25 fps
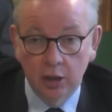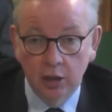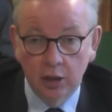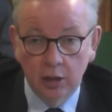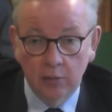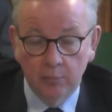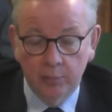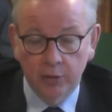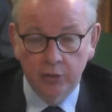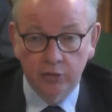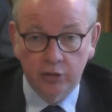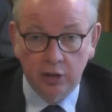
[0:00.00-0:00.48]

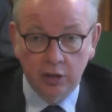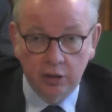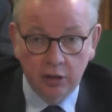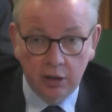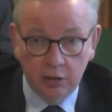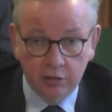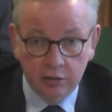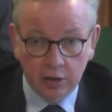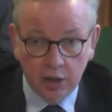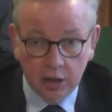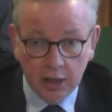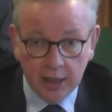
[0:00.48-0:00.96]
both
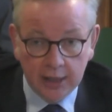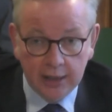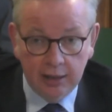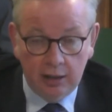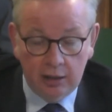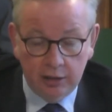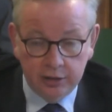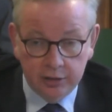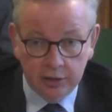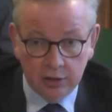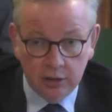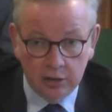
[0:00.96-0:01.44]
unearthing and
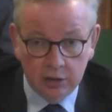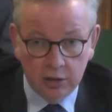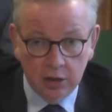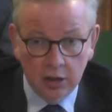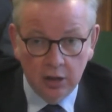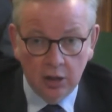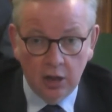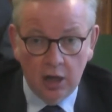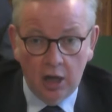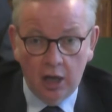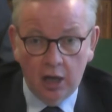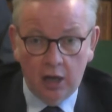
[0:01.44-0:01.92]
analysing it,
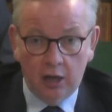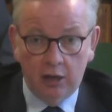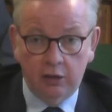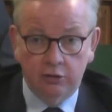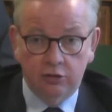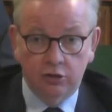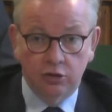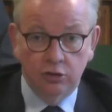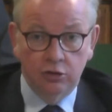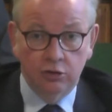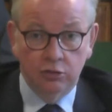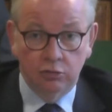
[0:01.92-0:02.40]

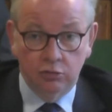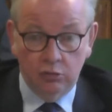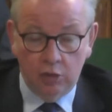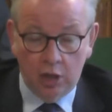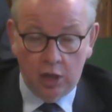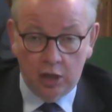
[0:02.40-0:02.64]
to